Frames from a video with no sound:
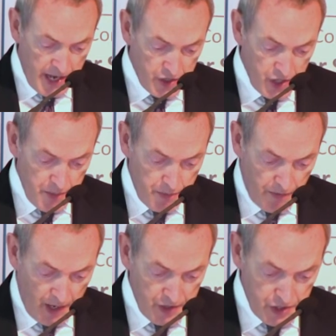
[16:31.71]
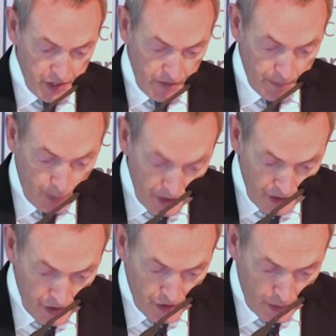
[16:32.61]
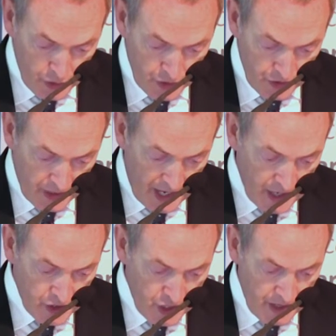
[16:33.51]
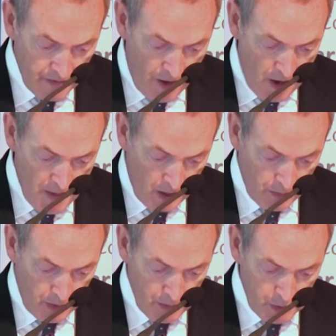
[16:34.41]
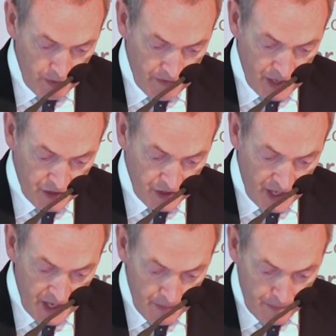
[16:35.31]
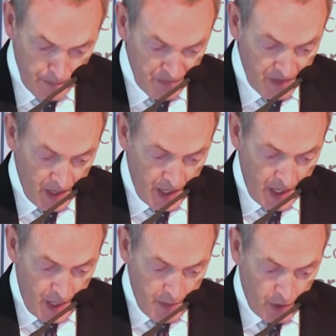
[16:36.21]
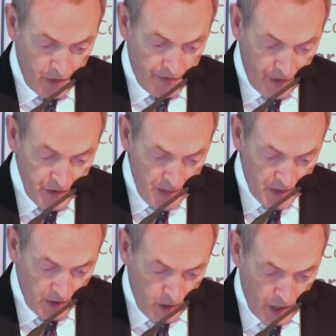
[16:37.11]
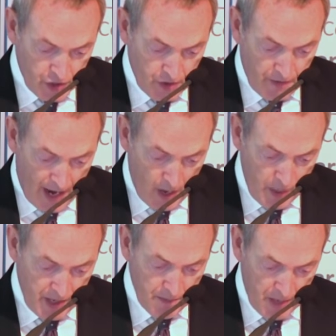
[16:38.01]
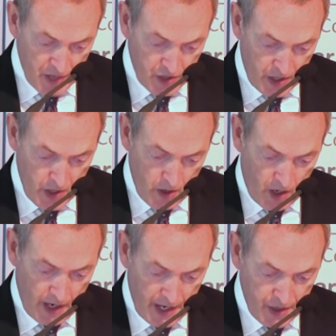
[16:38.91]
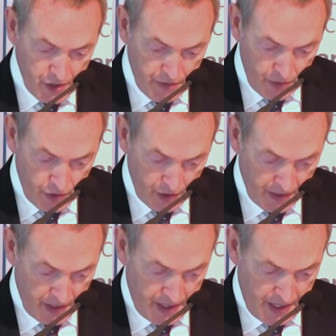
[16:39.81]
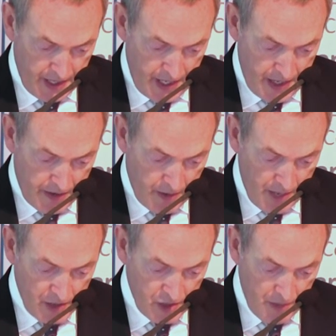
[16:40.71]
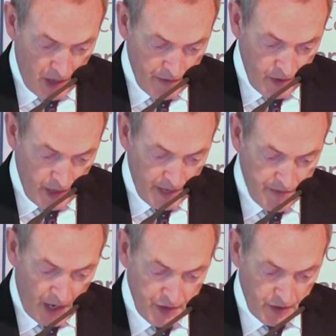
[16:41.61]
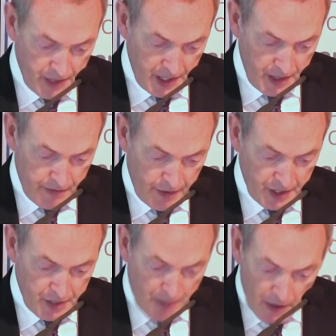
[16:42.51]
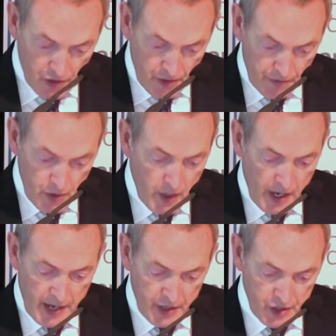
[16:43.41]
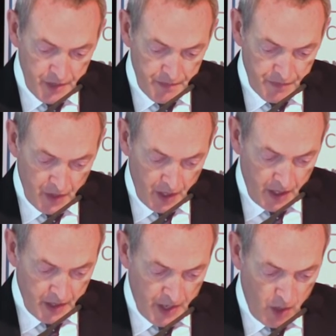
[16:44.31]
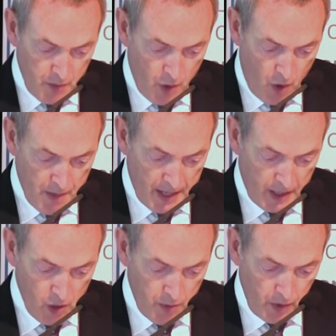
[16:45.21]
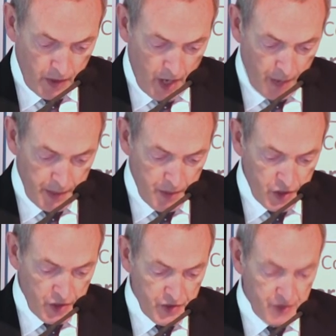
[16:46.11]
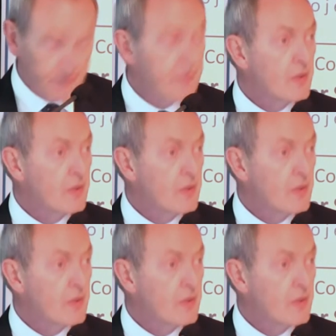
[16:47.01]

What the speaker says: energy provides a silver bullet solution to the energy and environmental problems we face today. But on the fundamental question of how we can best secure our energy future, there remains, in my view, a vital need for an expansion of nuclear energy to help combat global carbon emissions